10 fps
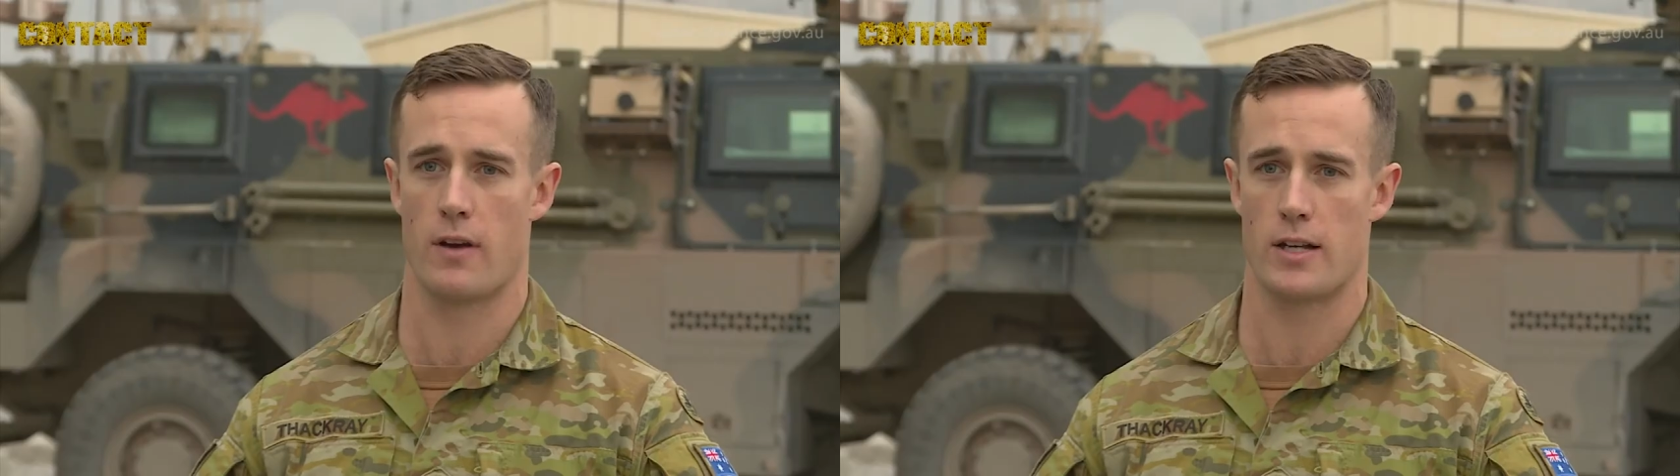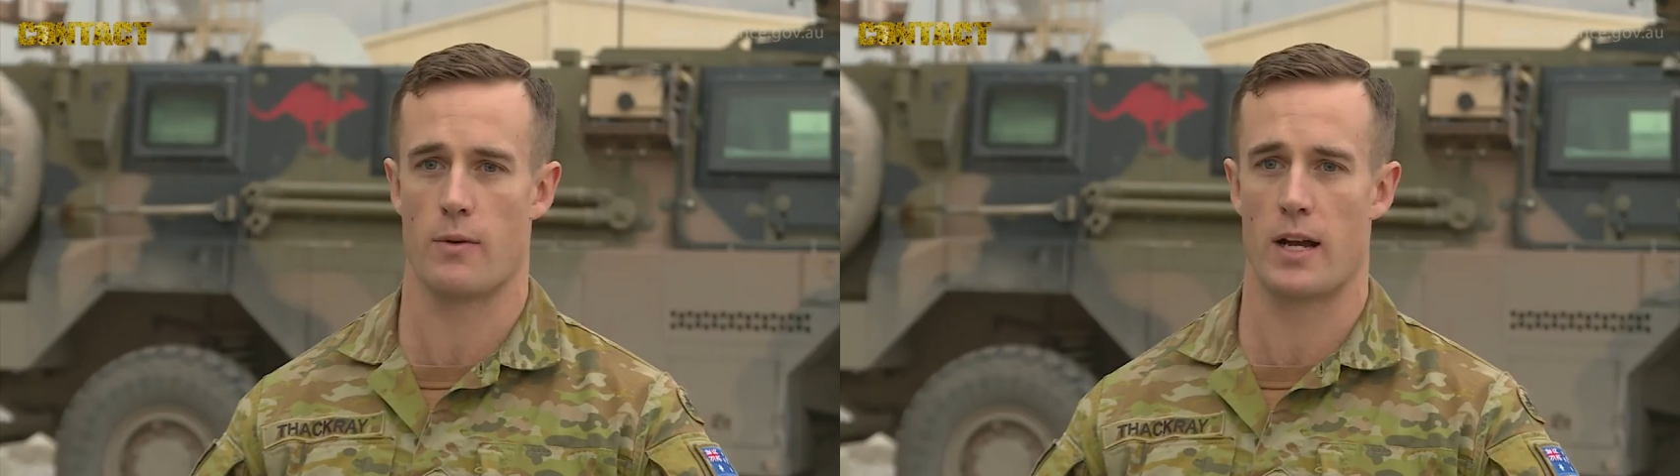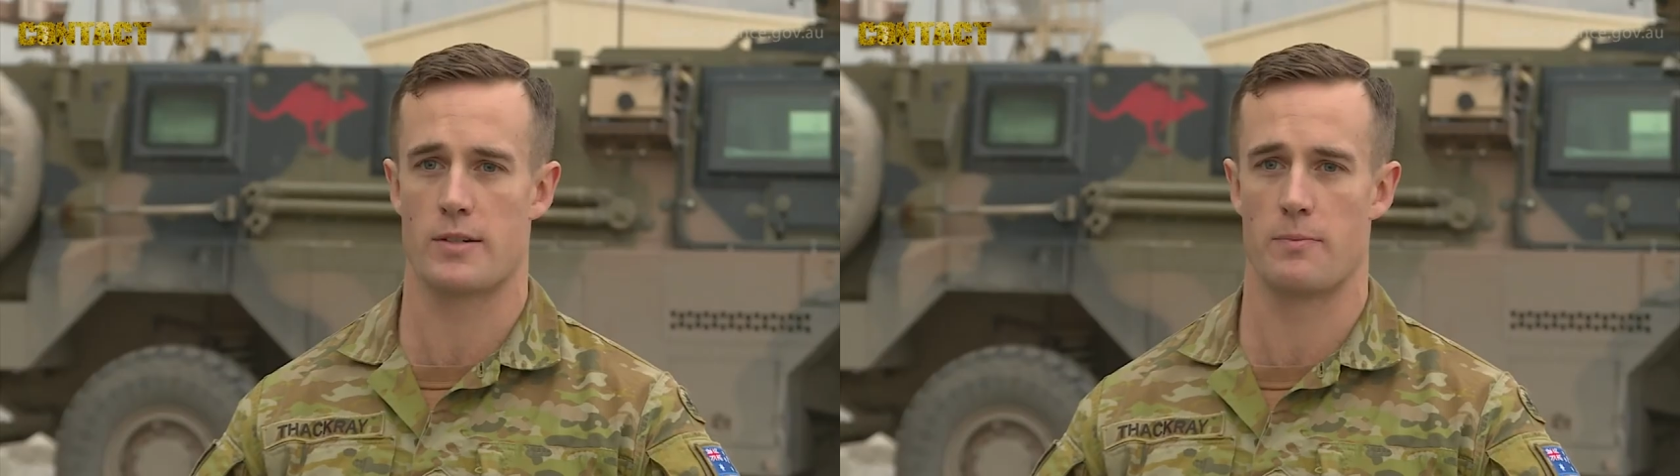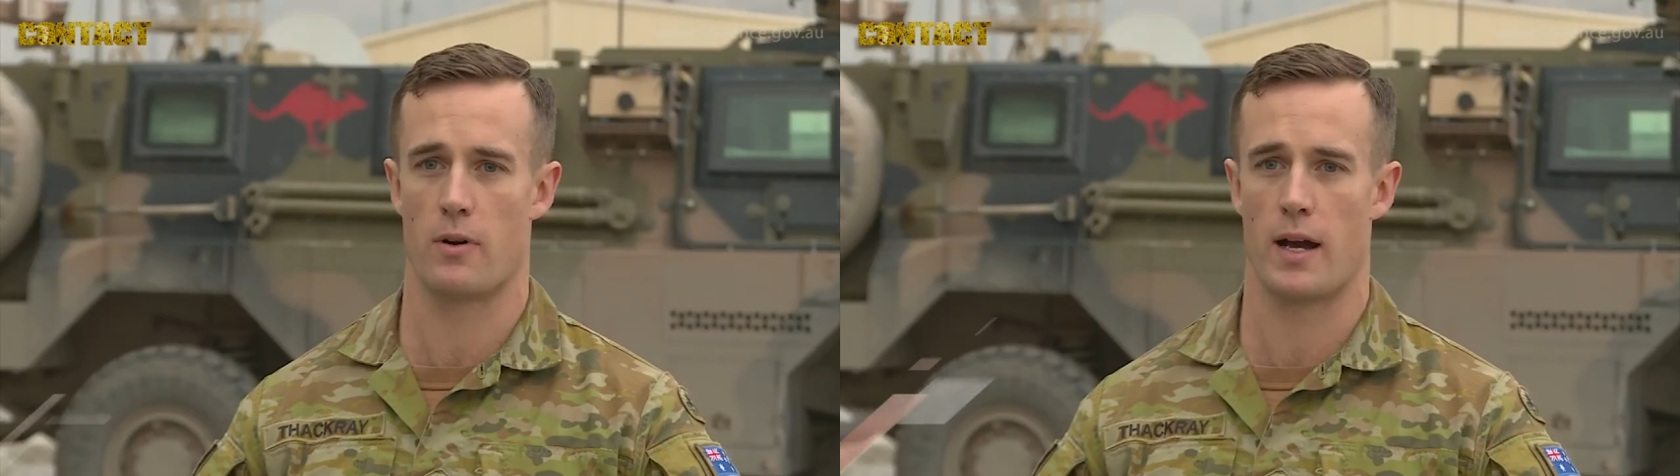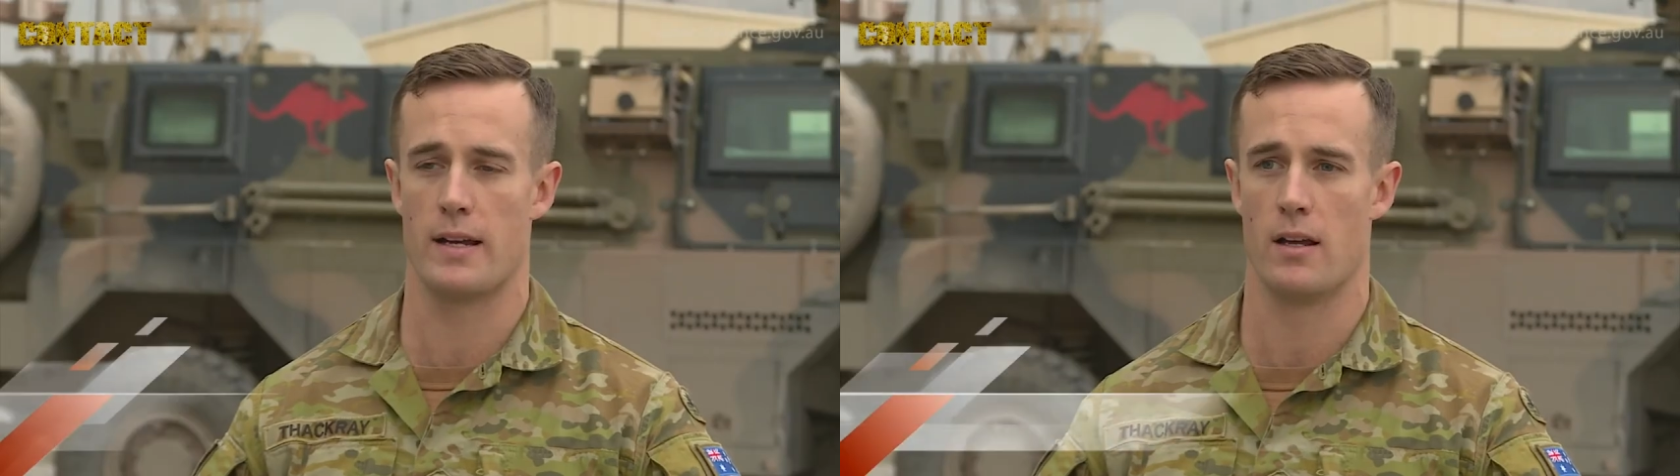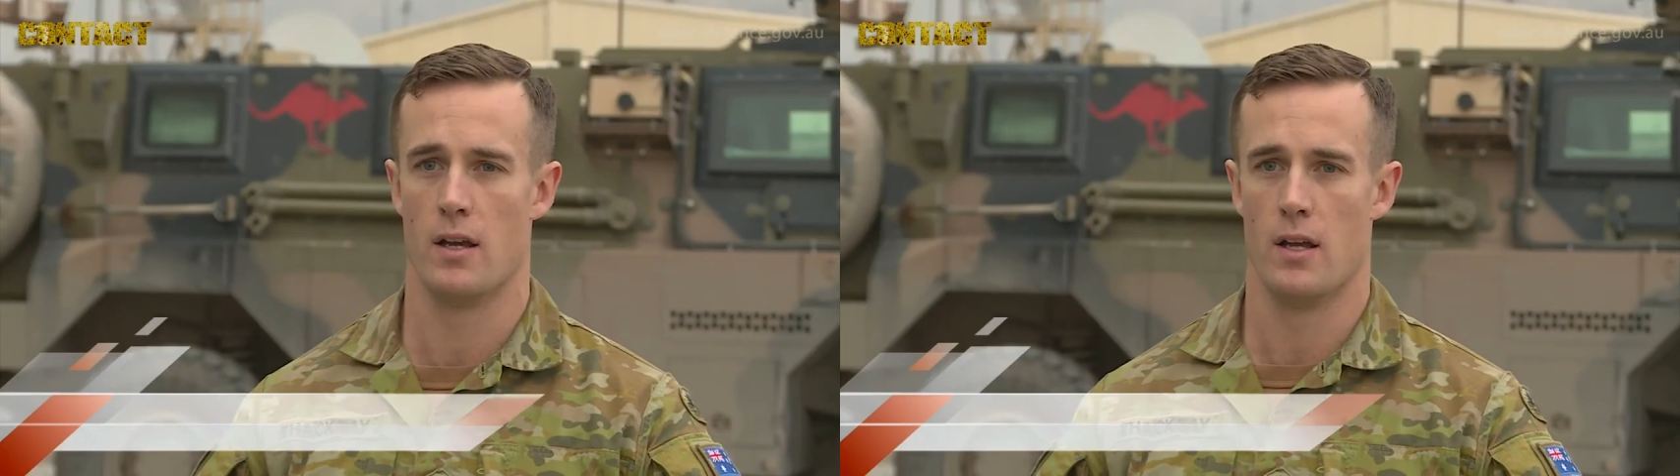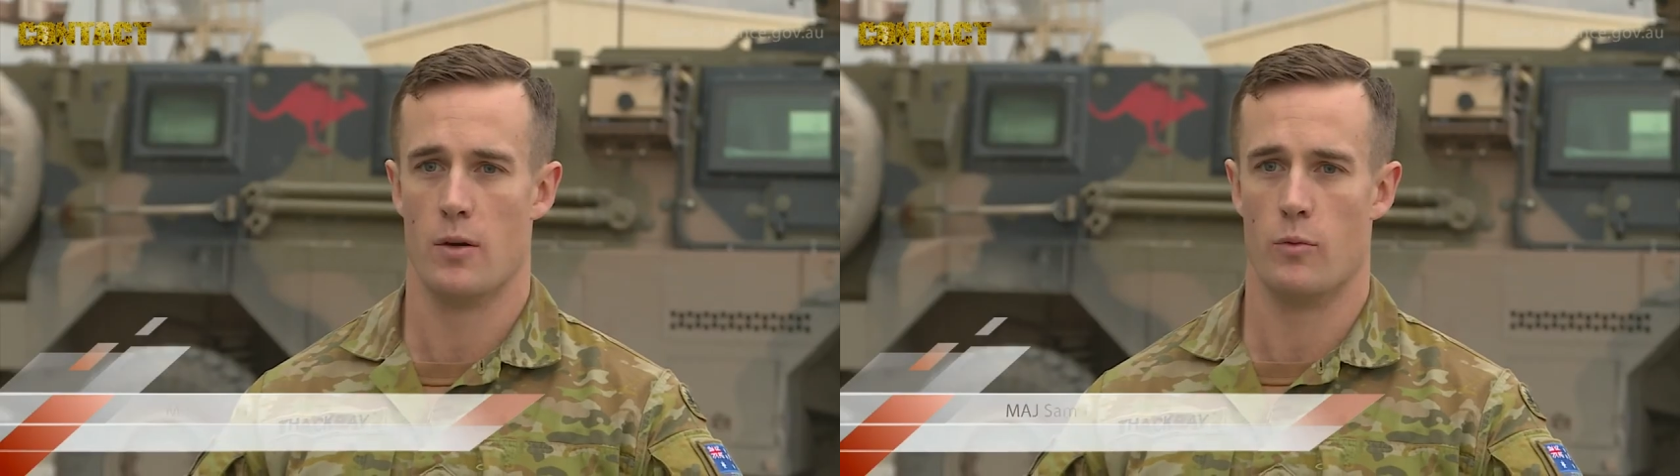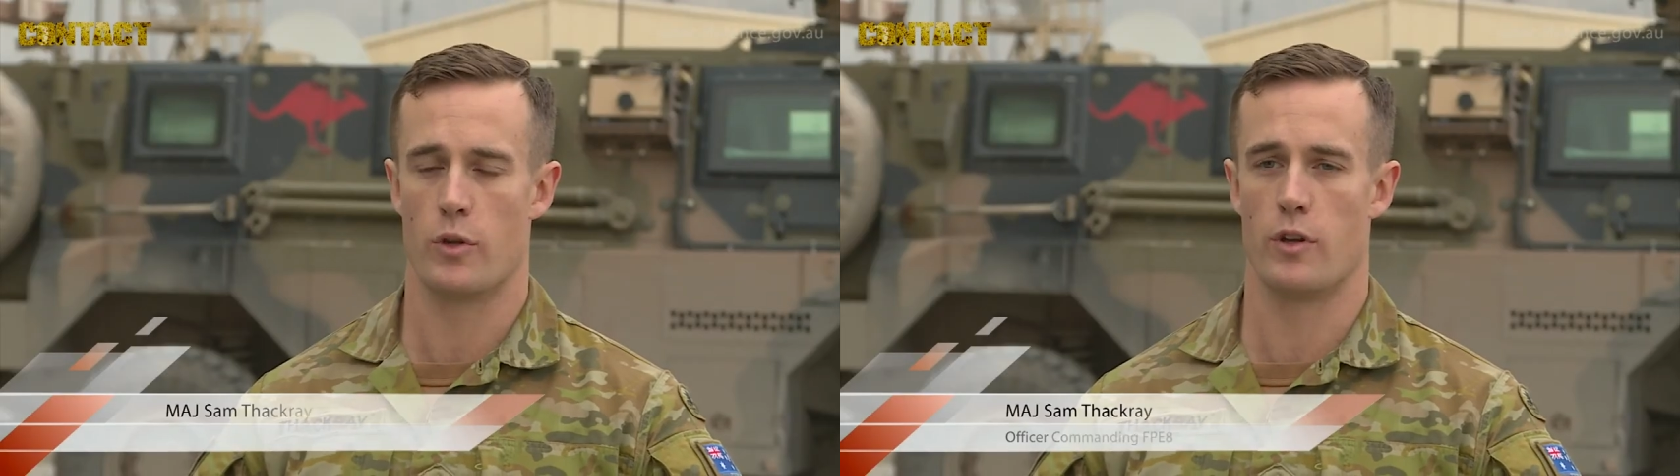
graduation parade, we'll